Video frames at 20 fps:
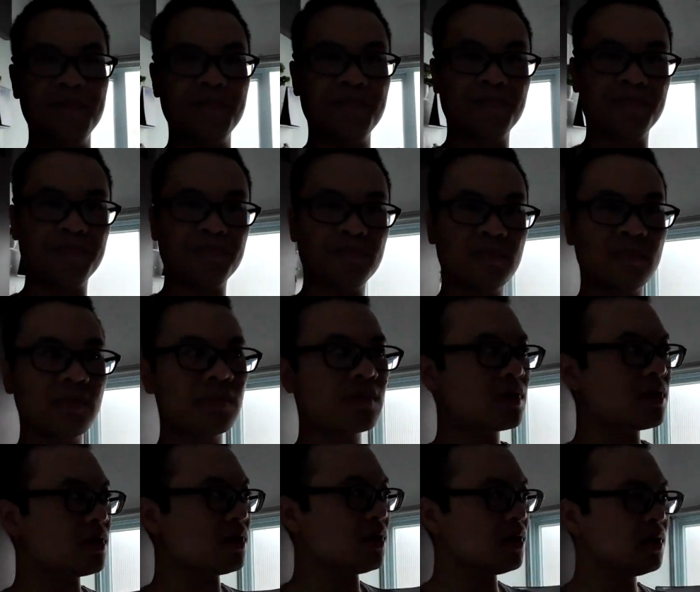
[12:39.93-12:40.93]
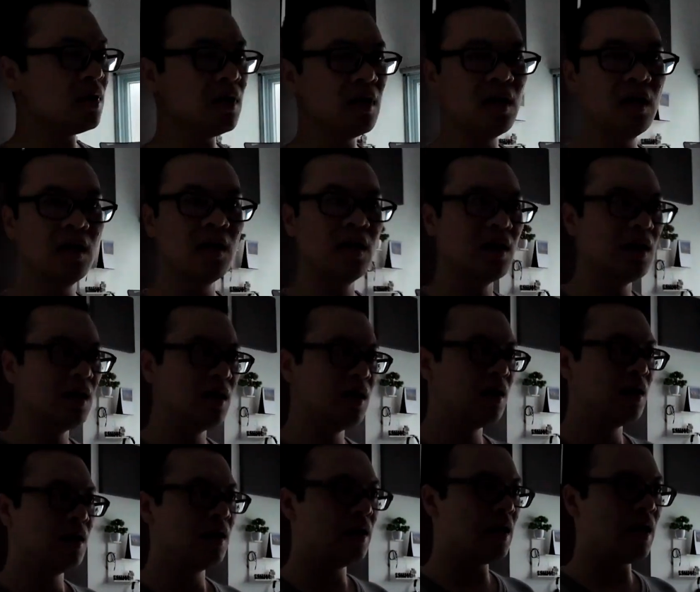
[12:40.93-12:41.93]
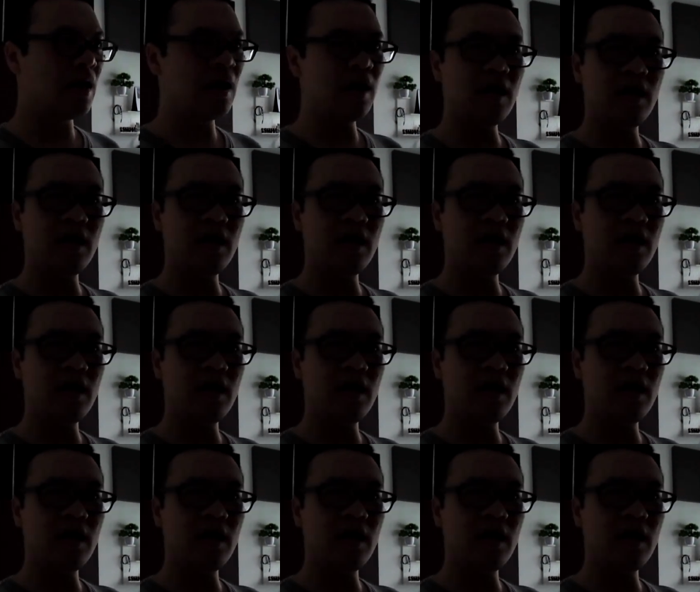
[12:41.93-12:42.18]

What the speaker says: very grainy and noisy, and that's